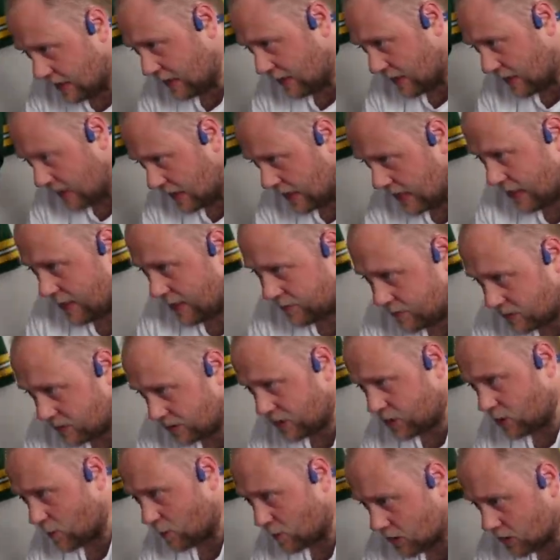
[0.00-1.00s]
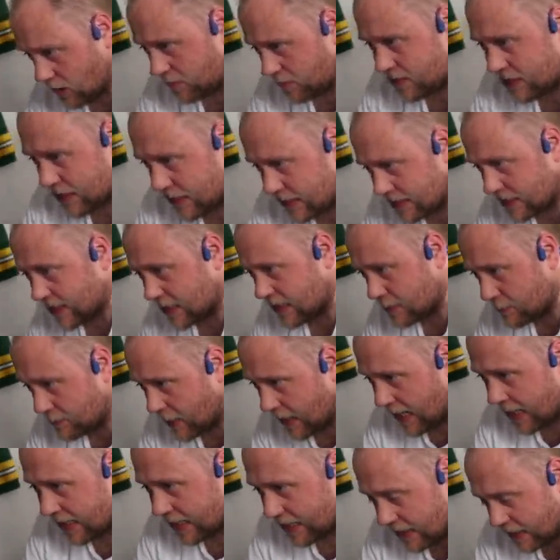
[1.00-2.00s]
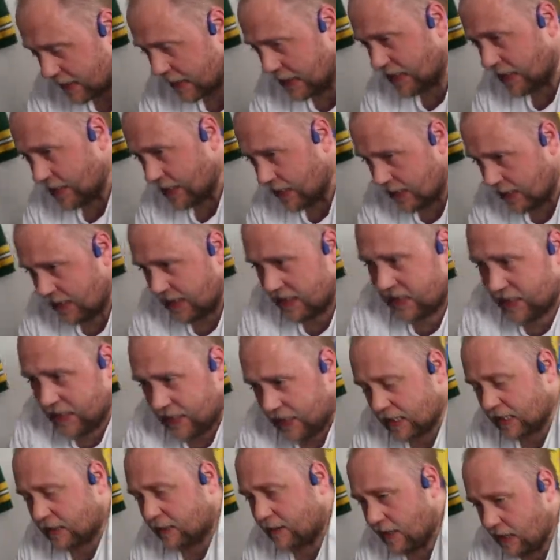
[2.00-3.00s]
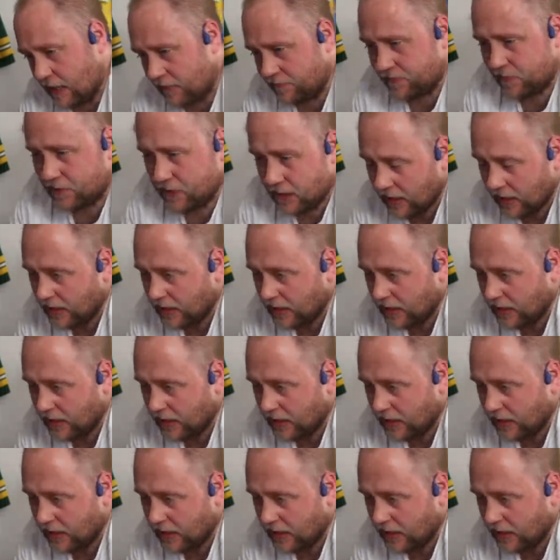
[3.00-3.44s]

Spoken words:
Hey, Evans dropped off 10 seconds back. Great effort.